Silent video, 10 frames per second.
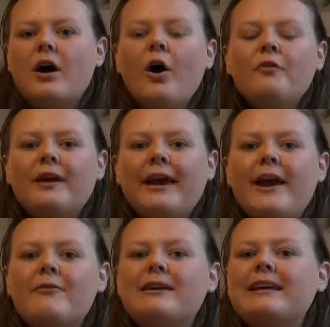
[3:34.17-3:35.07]

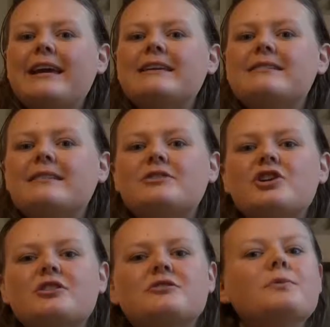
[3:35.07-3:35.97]
overhearing isn't
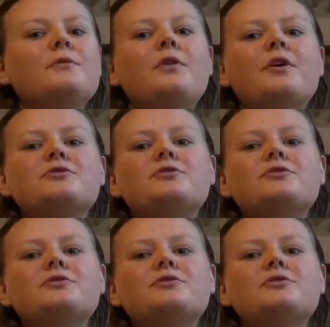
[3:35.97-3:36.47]
just referred